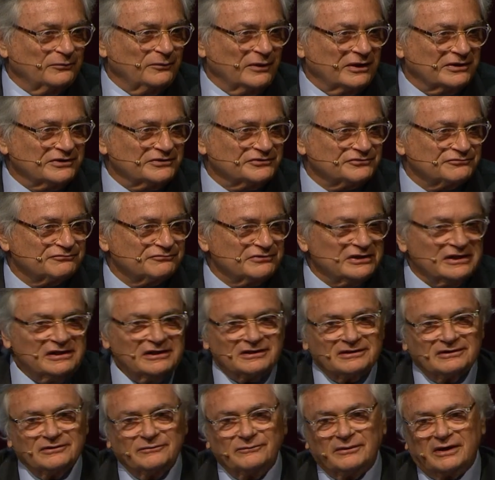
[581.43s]
what is
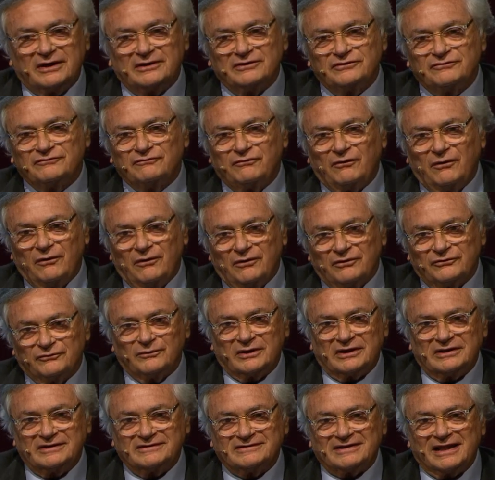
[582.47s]
real and what is false,
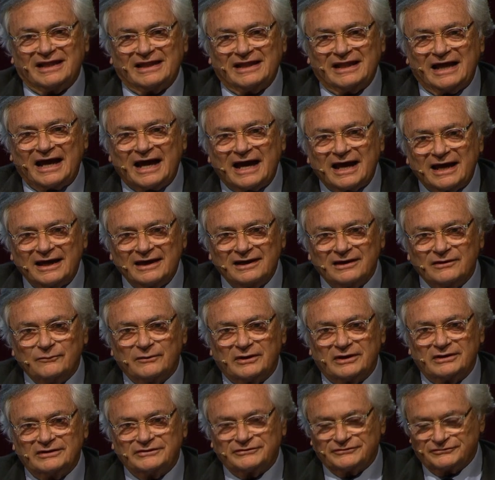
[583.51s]
what is a lie and
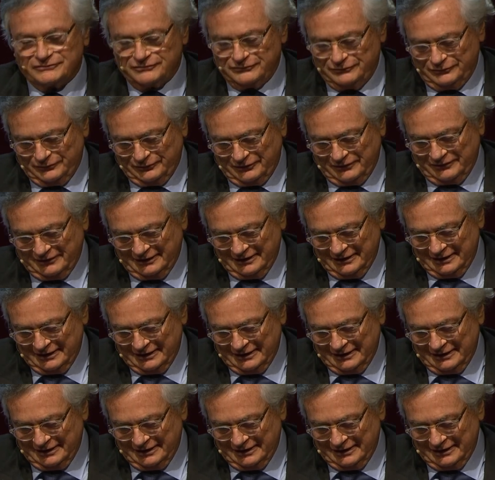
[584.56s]
what is truth.